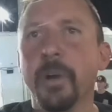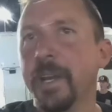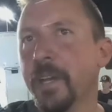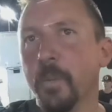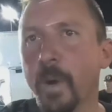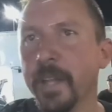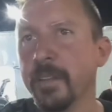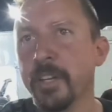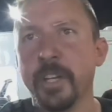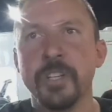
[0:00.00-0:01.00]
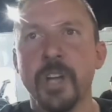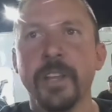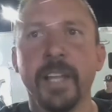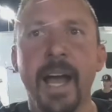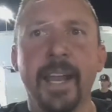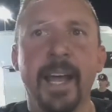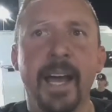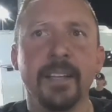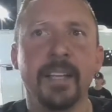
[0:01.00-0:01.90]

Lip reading: idea what they're going to draw the line at,